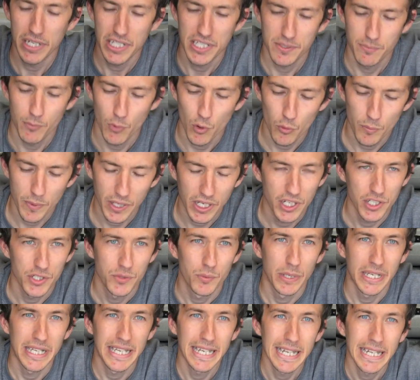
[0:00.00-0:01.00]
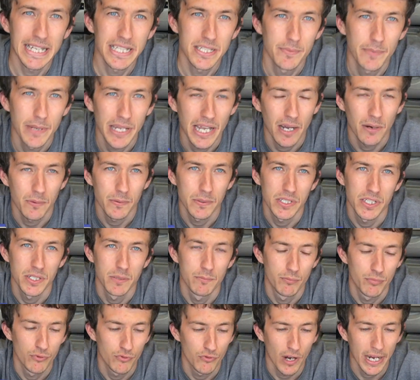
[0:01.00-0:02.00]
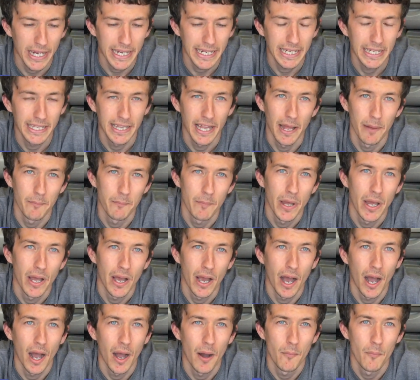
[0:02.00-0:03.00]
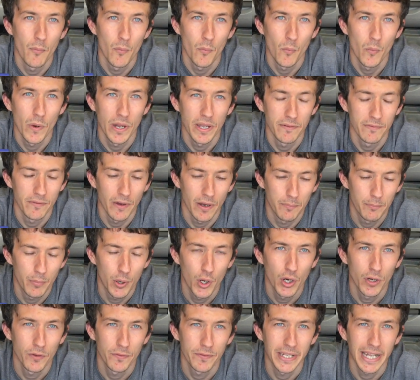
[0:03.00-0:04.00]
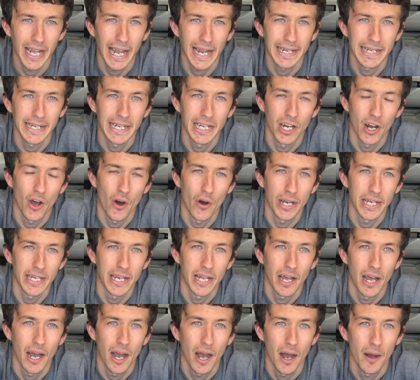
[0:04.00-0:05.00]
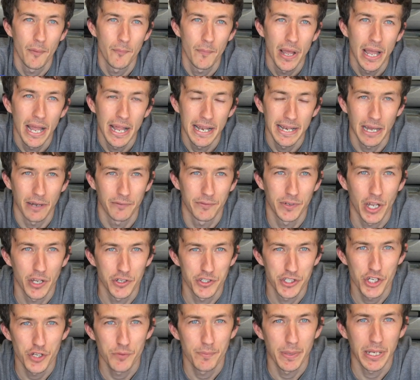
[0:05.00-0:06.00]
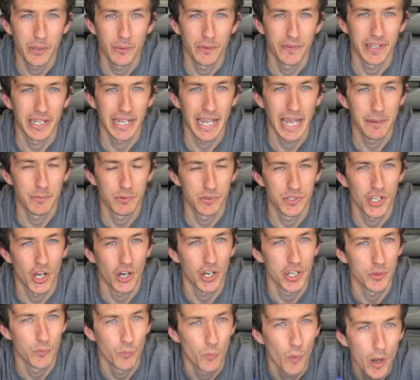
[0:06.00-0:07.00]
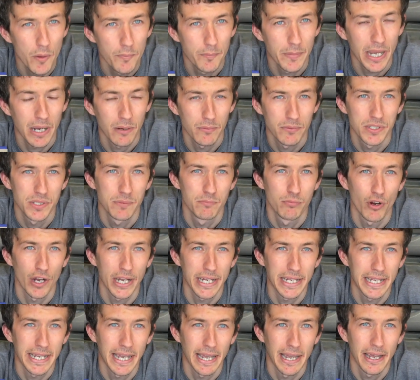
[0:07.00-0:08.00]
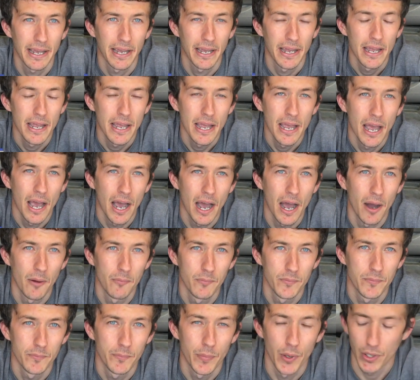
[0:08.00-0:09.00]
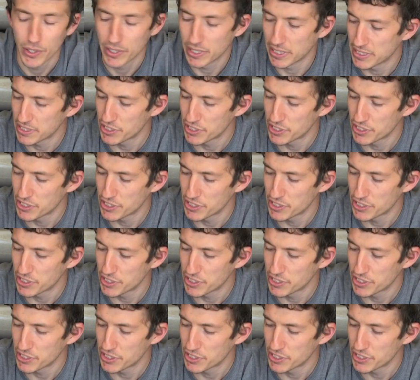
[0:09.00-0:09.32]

small because we need to be able to break them with a pull of the anchor line. Now if you go too big with the cable tie you won't be able to break it, but this